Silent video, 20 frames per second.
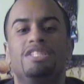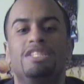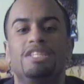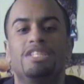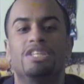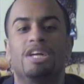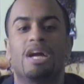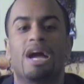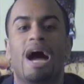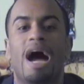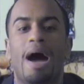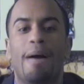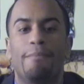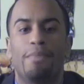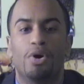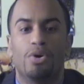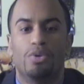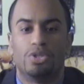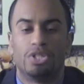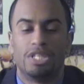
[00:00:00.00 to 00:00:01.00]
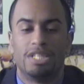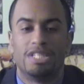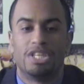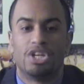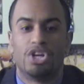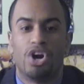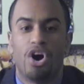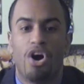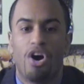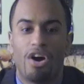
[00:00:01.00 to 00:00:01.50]
She's a combo. She's
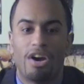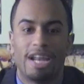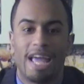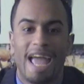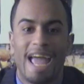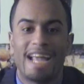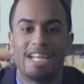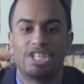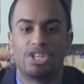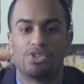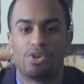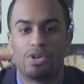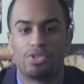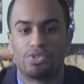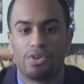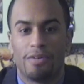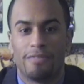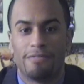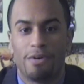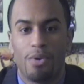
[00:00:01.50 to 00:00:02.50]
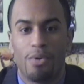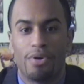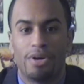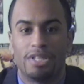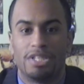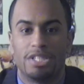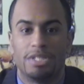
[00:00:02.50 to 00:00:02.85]
a guard and she's also a forward.